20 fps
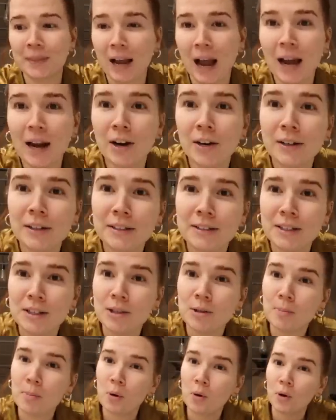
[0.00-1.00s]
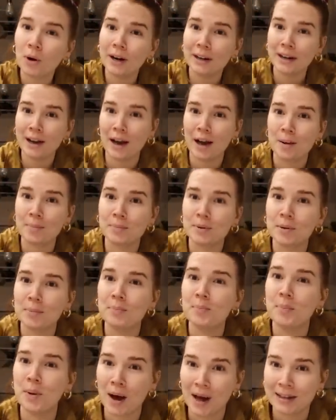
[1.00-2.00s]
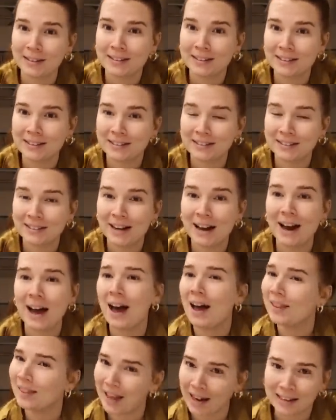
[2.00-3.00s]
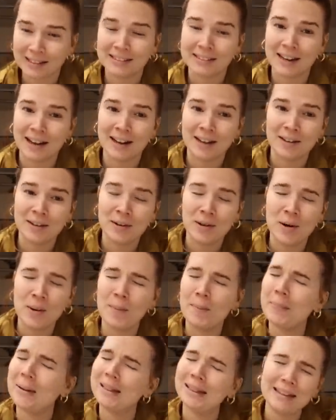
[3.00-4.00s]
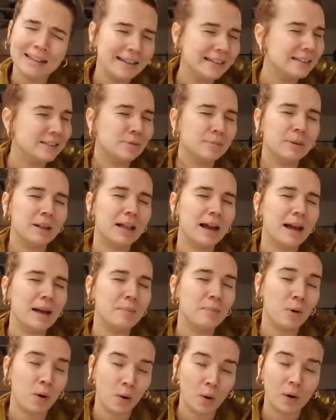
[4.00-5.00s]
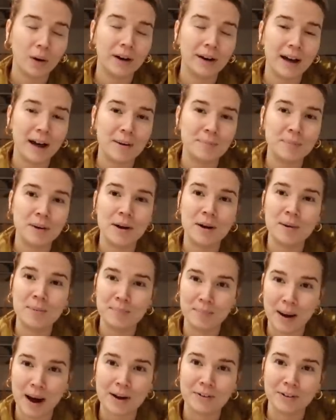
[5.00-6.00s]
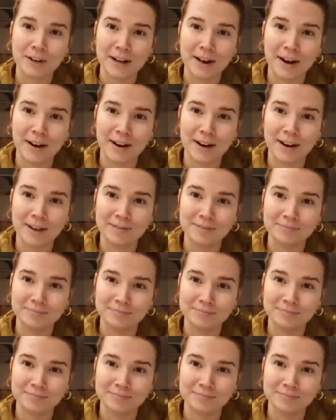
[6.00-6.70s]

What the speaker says: I already did the pouring up, but Alexa, please play Pour It Up by Rihanna.